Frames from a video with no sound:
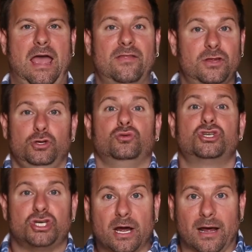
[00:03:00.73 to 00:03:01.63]
And then you
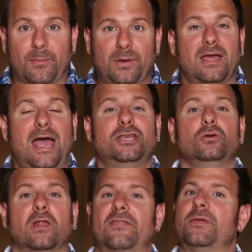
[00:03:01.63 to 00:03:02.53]
shut up and
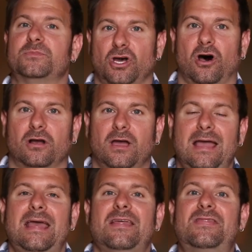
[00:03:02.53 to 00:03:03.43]
you let them talk.
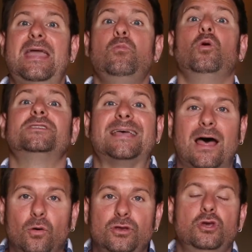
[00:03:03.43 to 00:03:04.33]
They will
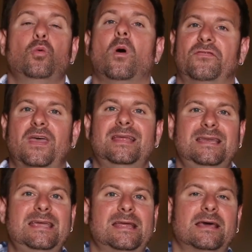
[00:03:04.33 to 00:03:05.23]
tell you what they
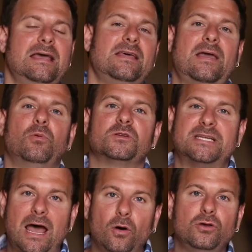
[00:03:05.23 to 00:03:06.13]
need. They will
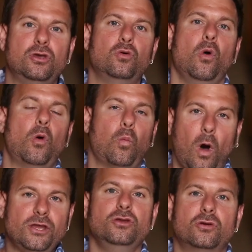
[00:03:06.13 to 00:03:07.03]
tell you
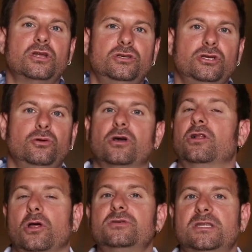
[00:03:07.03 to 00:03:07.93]
what you can do to
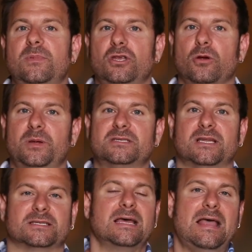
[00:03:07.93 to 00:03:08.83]
close them in your
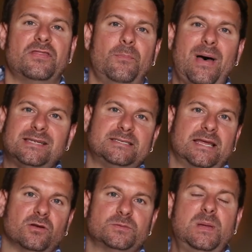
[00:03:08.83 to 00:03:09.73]
business. The best
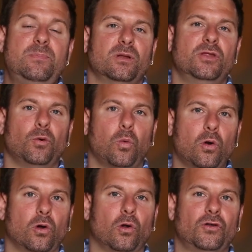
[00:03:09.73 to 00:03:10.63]
salespeople in the
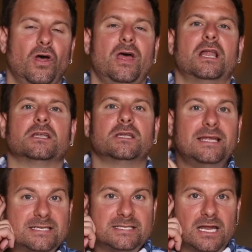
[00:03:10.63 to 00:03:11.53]
world
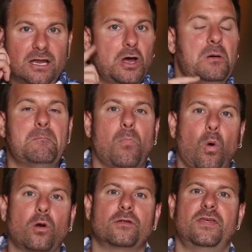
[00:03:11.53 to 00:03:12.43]
listen
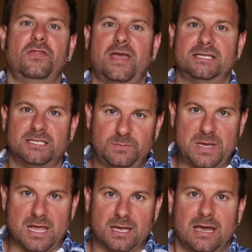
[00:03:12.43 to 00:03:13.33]
more than they
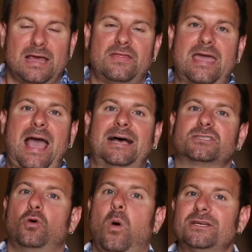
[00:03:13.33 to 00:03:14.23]
speak. They
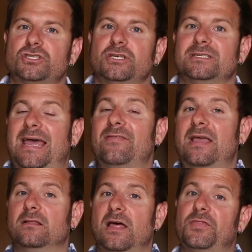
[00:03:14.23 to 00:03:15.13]
ask questions and
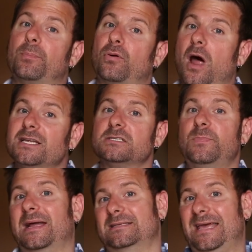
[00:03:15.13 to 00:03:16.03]
they let the
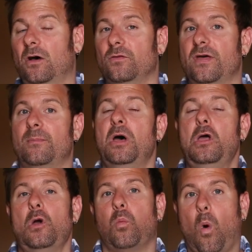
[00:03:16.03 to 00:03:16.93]
prospect tell them
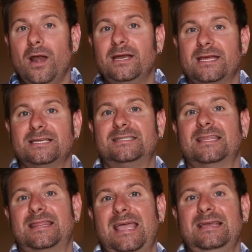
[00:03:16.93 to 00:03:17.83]
what it is
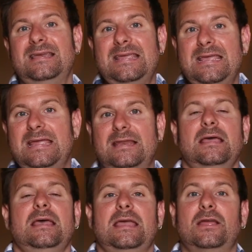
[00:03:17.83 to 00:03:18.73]
that they need
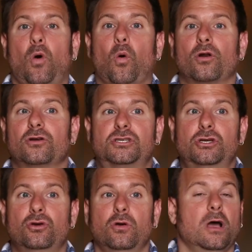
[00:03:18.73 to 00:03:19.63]
in order
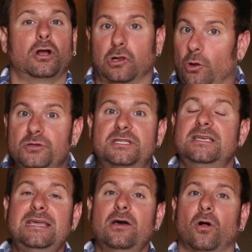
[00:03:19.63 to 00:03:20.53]
to close the
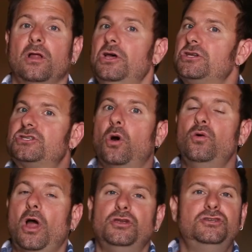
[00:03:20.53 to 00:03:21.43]
deal.
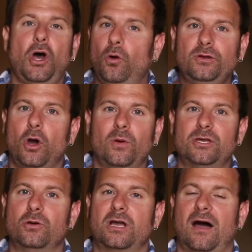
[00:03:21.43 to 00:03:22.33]
So don't go
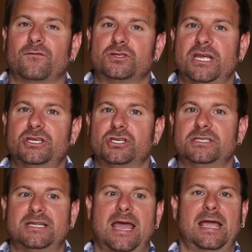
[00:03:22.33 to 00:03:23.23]
into a conversation
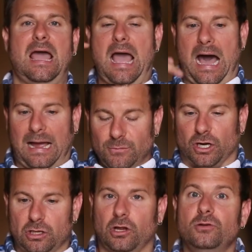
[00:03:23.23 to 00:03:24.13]
saying, I'm going
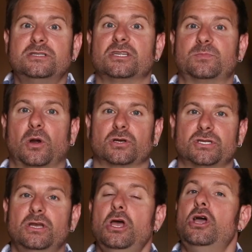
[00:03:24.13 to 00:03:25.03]
to close this
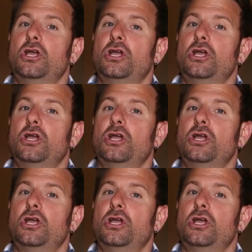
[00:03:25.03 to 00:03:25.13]
person.